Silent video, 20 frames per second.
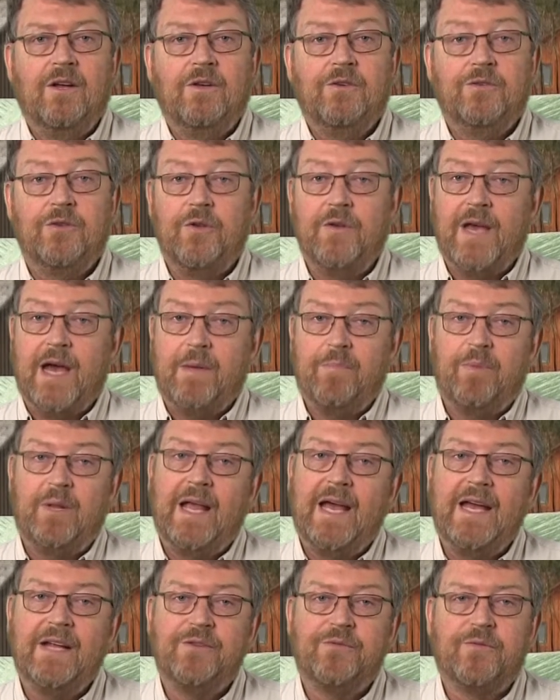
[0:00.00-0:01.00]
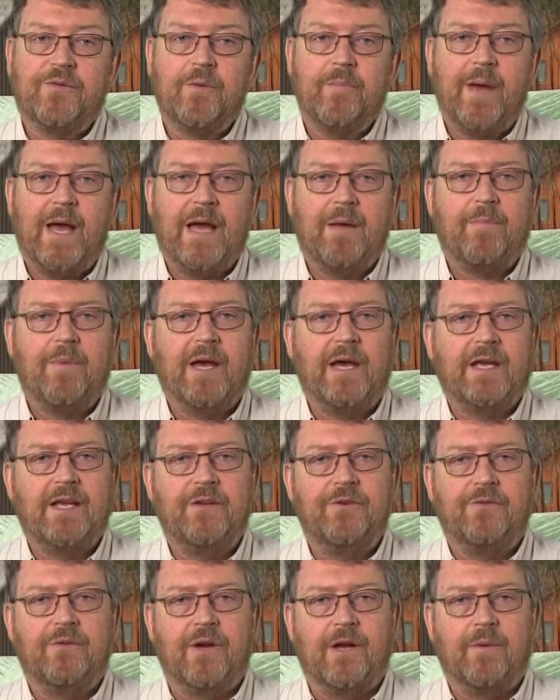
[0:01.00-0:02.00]
So you got plans for a
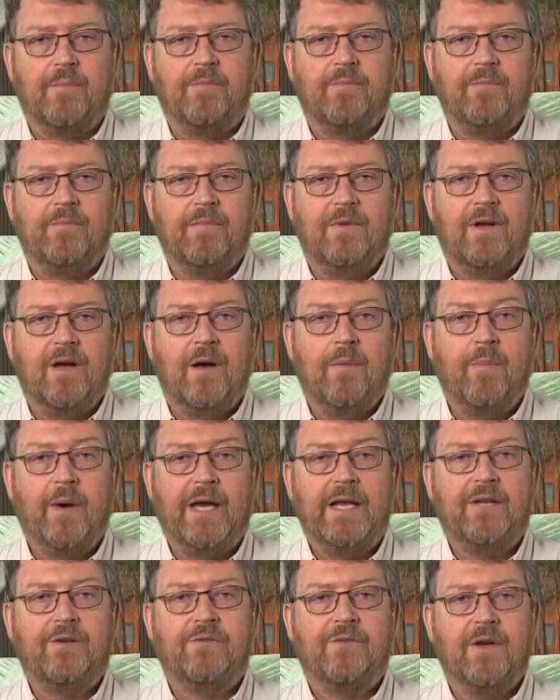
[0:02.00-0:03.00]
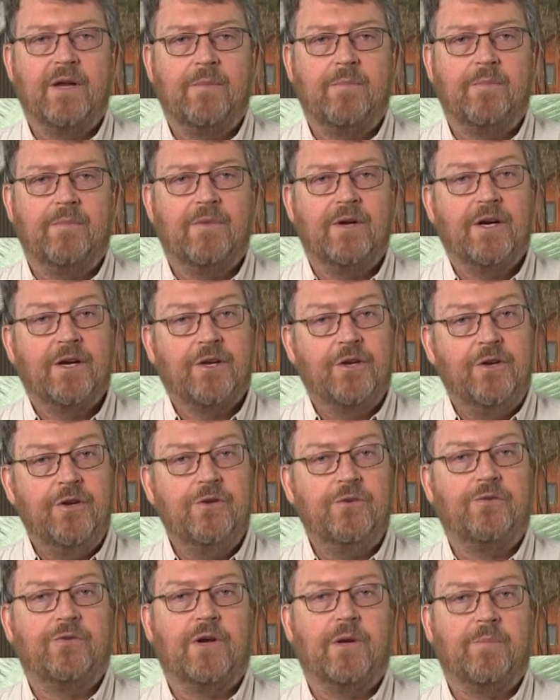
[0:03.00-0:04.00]
backpacking trip, a bike trip, a
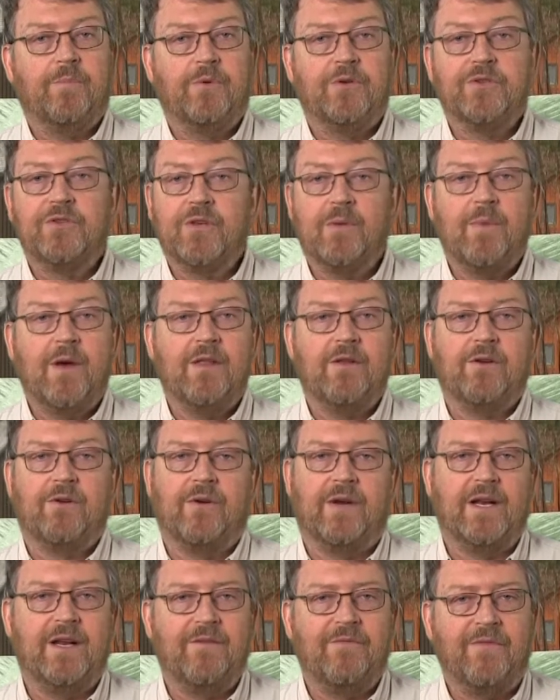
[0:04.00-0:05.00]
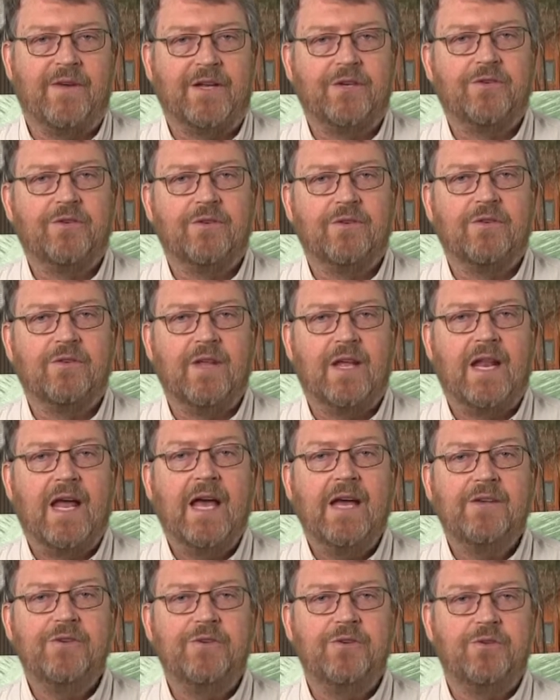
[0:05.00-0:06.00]
canoe trip, or some other great adventure that
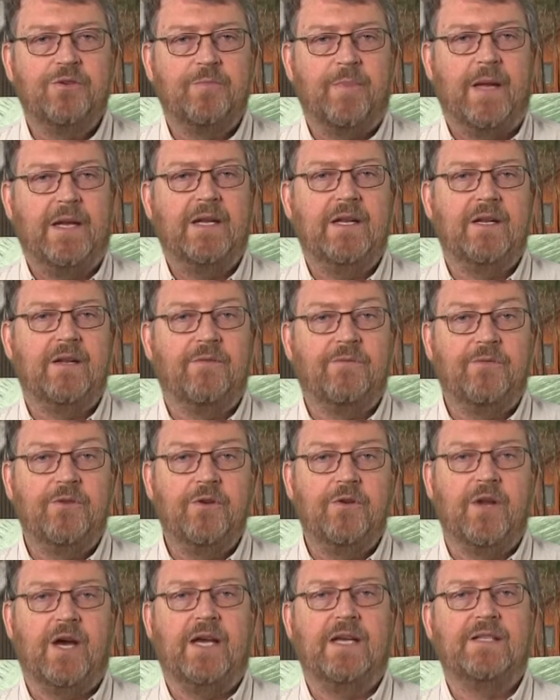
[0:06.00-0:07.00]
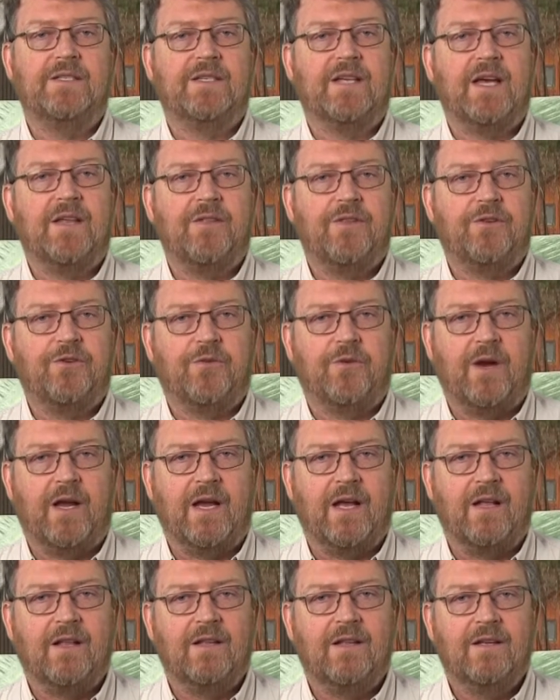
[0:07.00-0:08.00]
has you spending a few nights on the
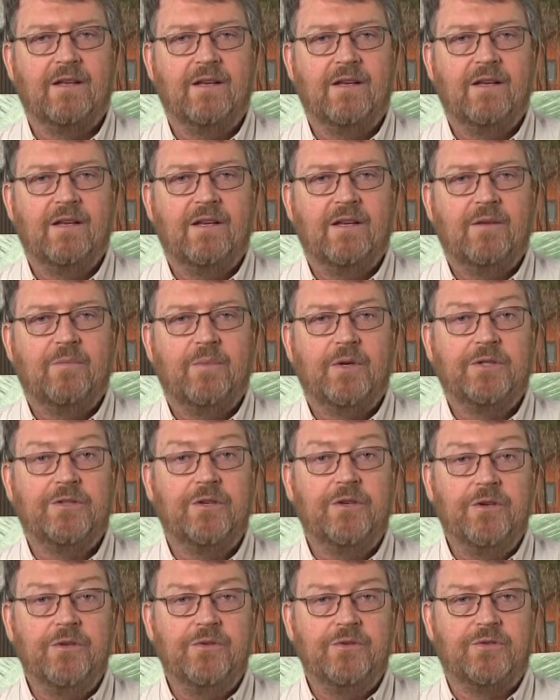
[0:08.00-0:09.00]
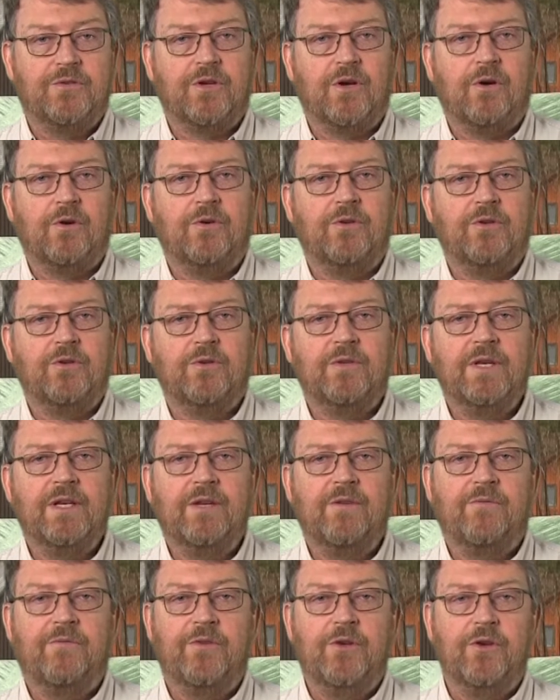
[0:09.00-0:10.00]
trail. But to do so, you'll
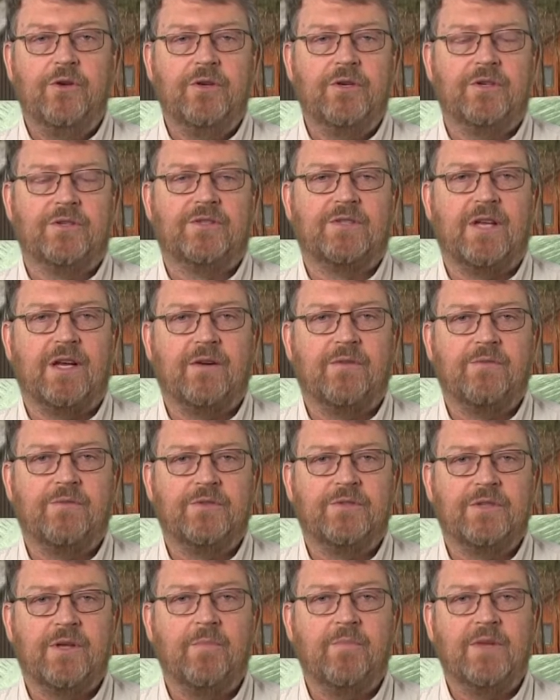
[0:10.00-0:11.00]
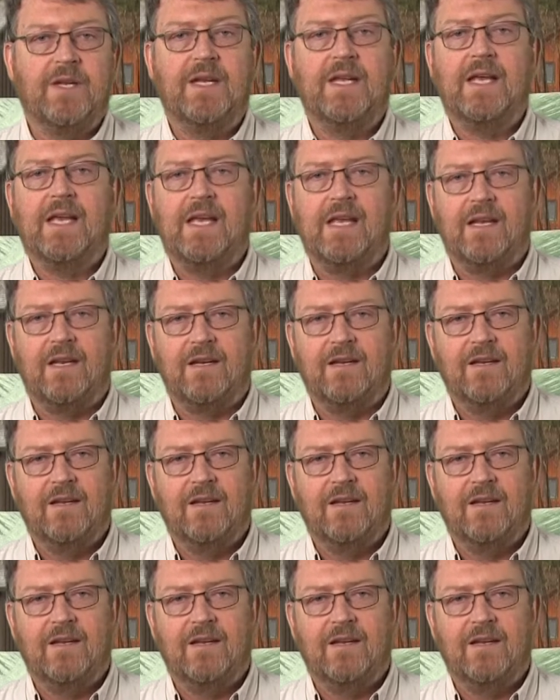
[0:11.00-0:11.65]
need to fuel yourself with something to eat.